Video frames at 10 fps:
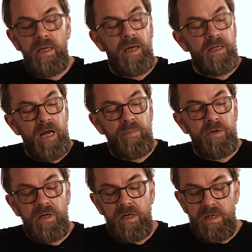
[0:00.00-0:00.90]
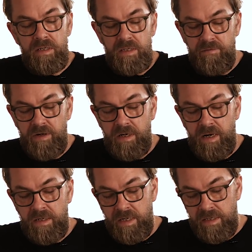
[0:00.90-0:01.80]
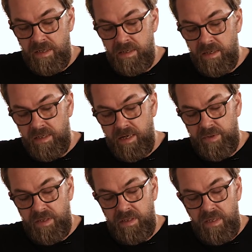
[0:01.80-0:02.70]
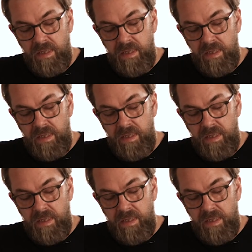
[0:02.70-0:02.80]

adapter, and is even an intelligent adapter.